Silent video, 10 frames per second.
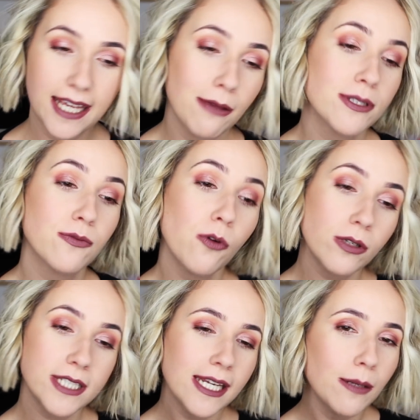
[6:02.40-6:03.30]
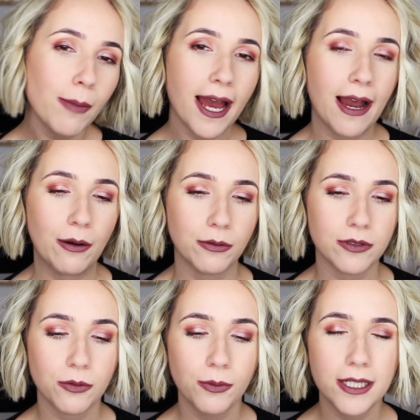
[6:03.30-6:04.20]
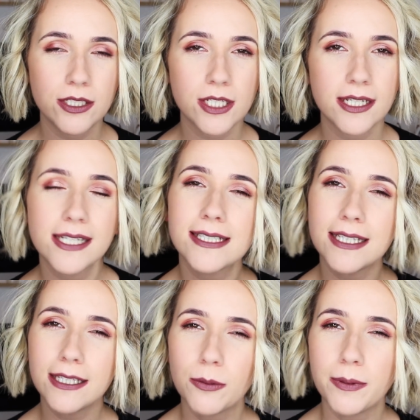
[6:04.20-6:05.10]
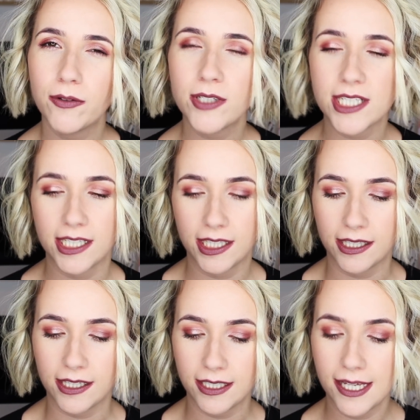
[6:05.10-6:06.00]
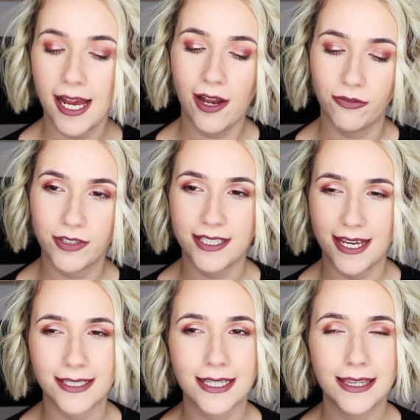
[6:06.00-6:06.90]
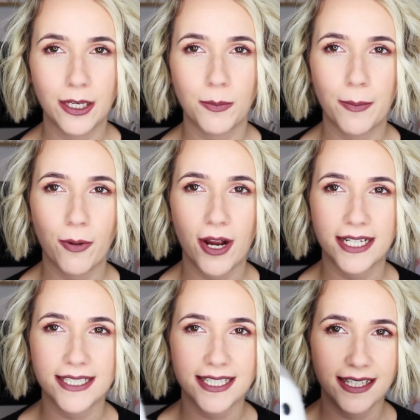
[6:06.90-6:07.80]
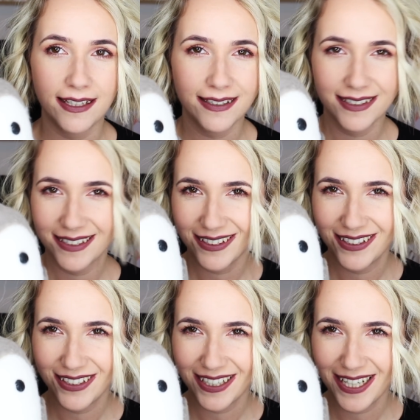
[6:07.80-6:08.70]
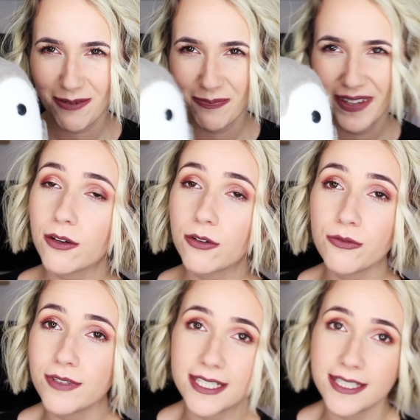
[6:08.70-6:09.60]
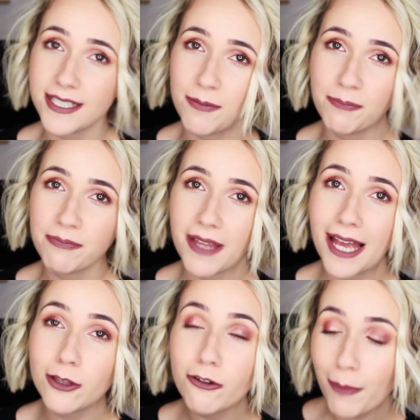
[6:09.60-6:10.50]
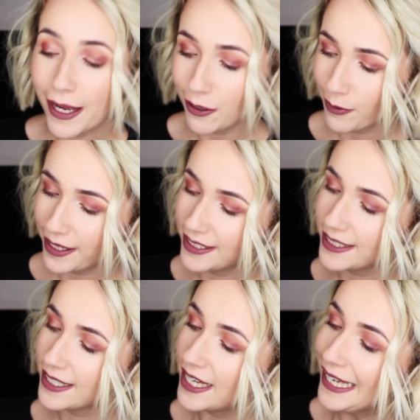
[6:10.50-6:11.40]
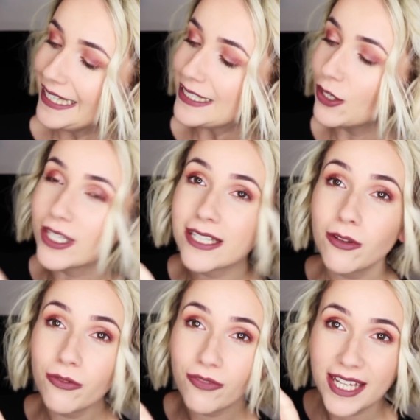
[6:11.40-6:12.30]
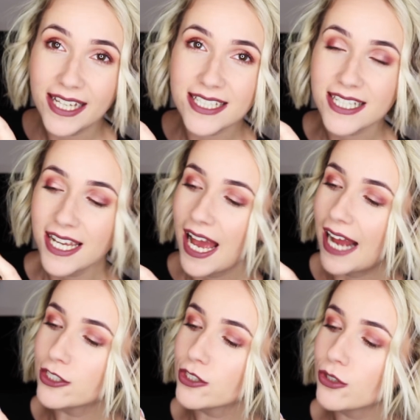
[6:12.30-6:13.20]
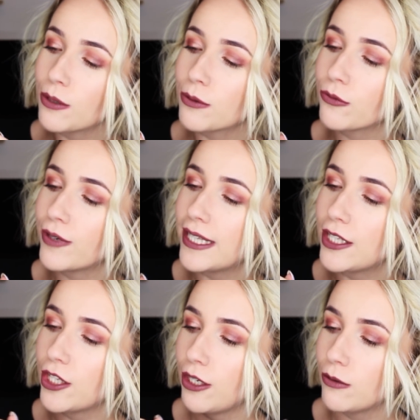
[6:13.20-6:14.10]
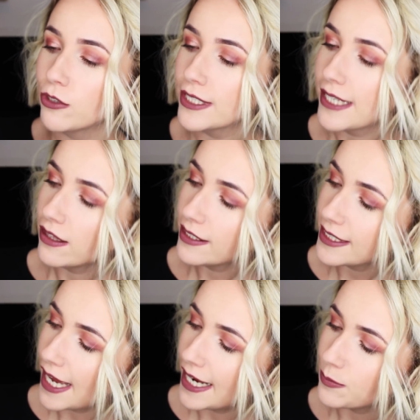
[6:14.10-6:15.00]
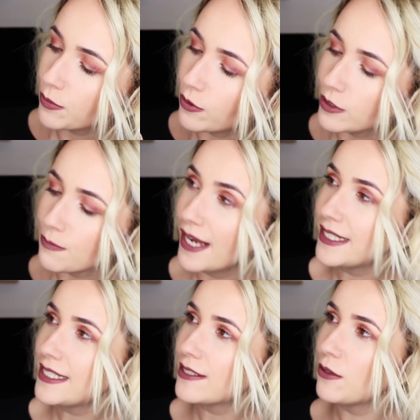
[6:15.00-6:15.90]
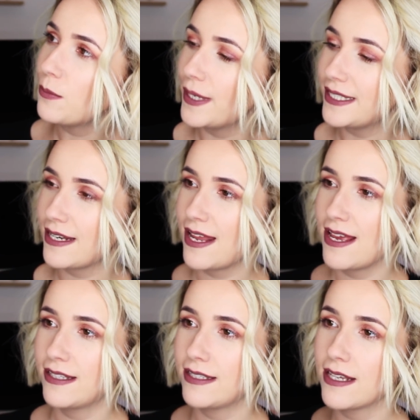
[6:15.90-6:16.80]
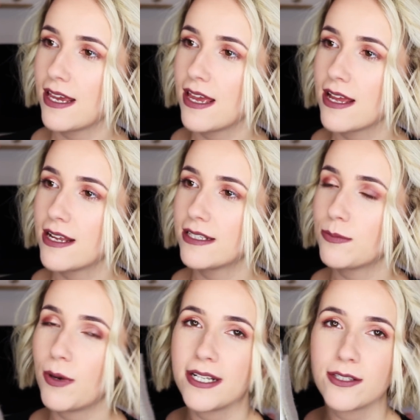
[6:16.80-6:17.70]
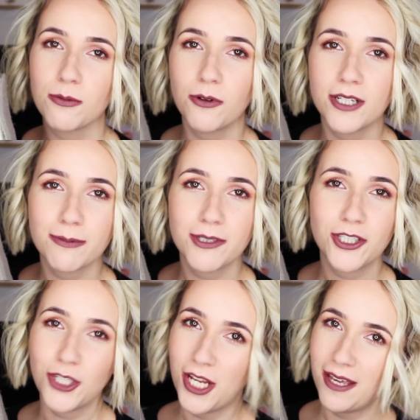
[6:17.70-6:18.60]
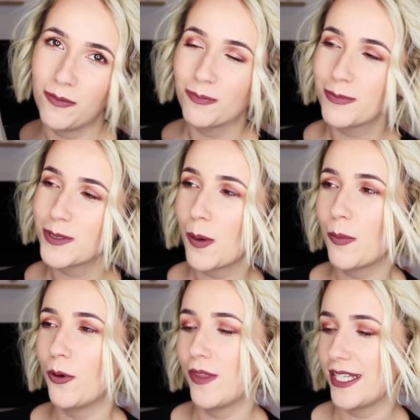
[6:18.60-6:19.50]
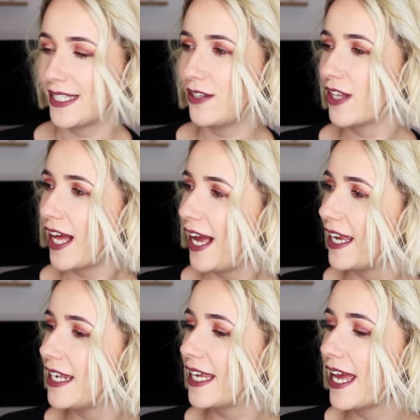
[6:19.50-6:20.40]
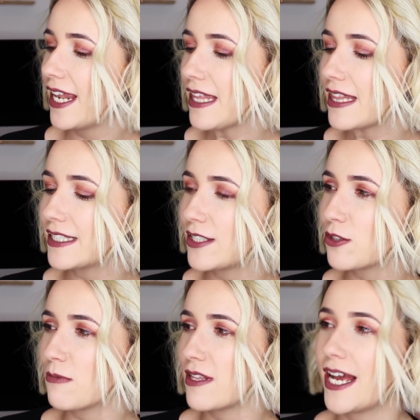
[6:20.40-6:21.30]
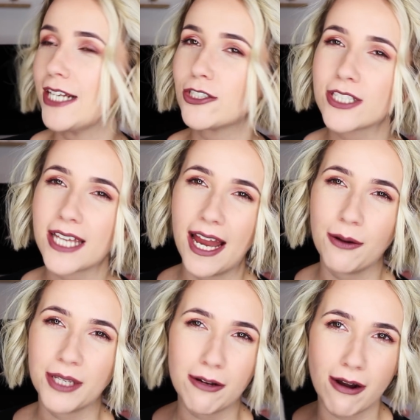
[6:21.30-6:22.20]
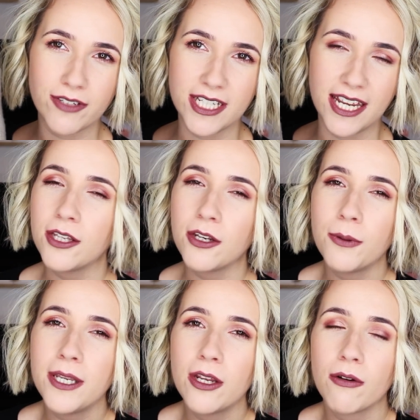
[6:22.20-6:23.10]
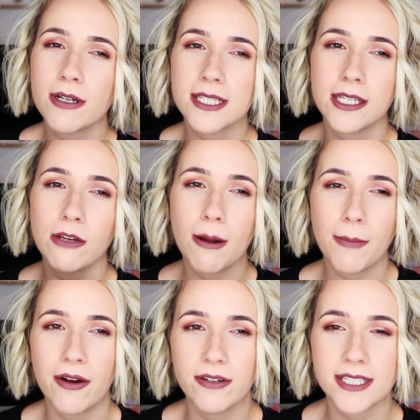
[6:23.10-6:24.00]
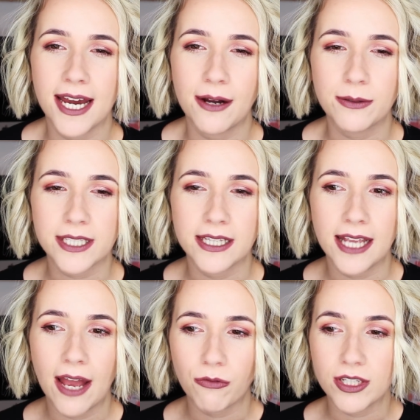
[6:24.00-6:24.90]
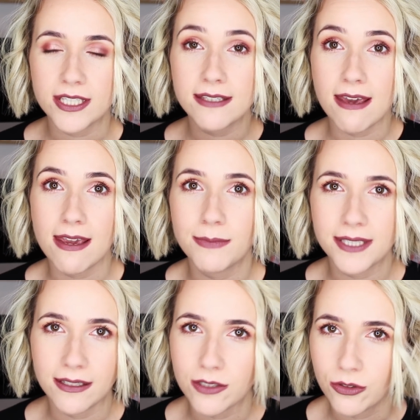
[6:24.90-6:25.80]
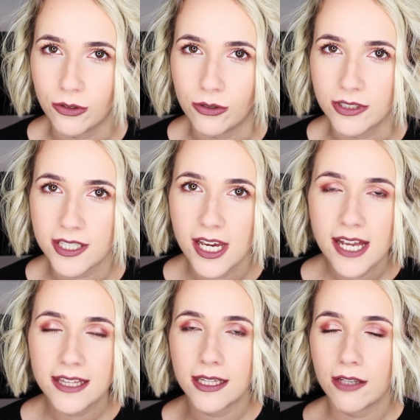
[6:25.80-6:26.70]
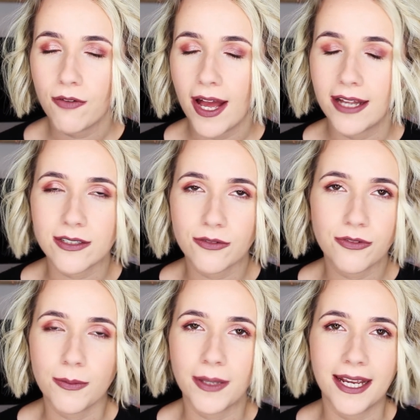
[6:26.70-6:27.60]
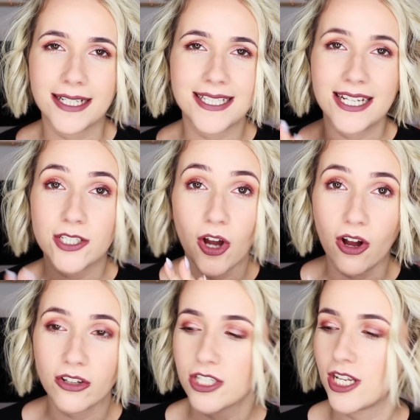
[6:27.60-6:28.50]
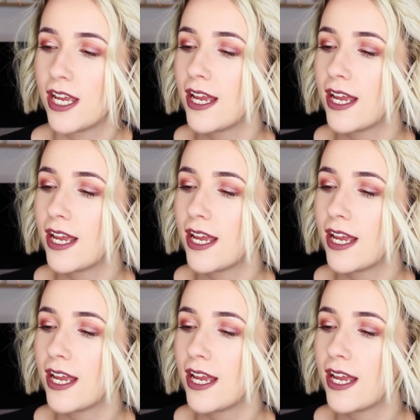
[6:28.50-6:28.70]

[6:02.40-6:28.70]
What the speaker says: He was £14, which is a little bit ridiculous. I have to say, it's a little bit pricey. Look at him. I couldn't resist him. I love penguins. He's got little feet. I just thought he would look really cute, just sat on the sideboard, minding his own business, spreading some Christmas cheer. So I bought this little guy. And again, I think this is something that I'll just get out year after You know when you go around to like your grandparents' house and they have the same Santa Claus that they've had from like day dot?